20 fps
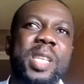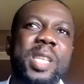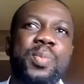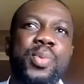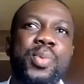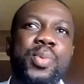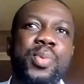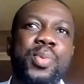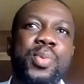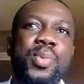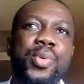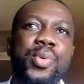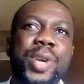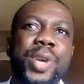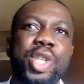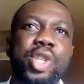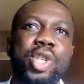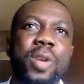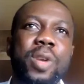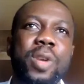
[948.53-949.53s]
expiration
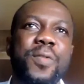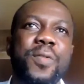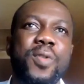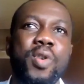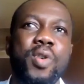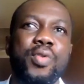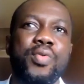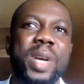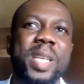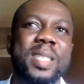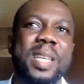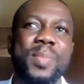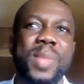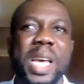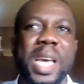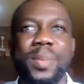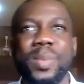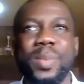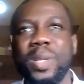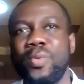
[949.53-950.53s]
of contracts,
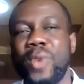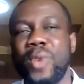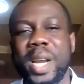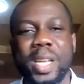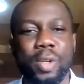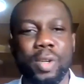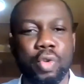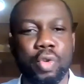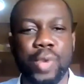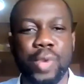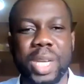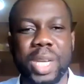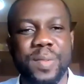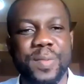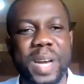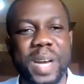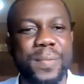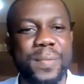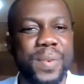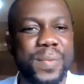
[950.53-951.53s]
sometimes running to
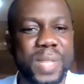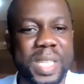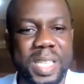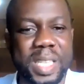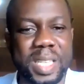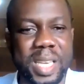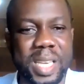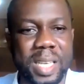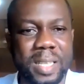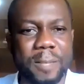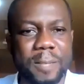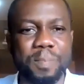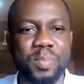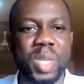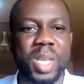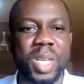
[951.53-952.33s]
25, 50 years.